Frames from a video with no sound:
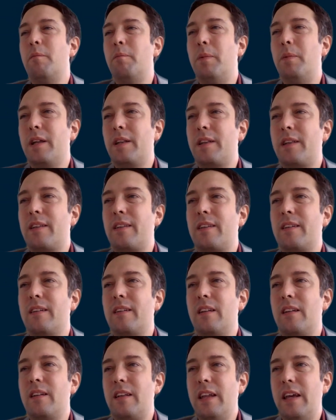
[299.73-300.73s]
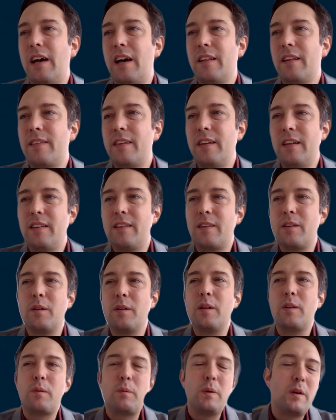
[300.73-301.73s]
But there are things, so
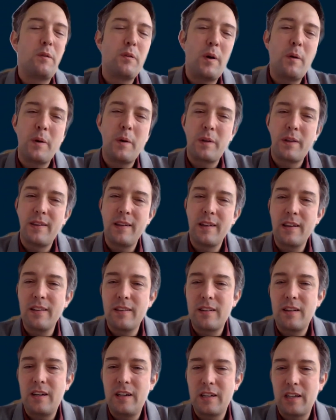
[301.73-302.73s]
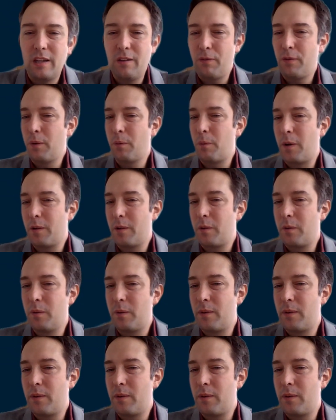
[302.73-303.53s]
the straightforward thing is, like, if you want to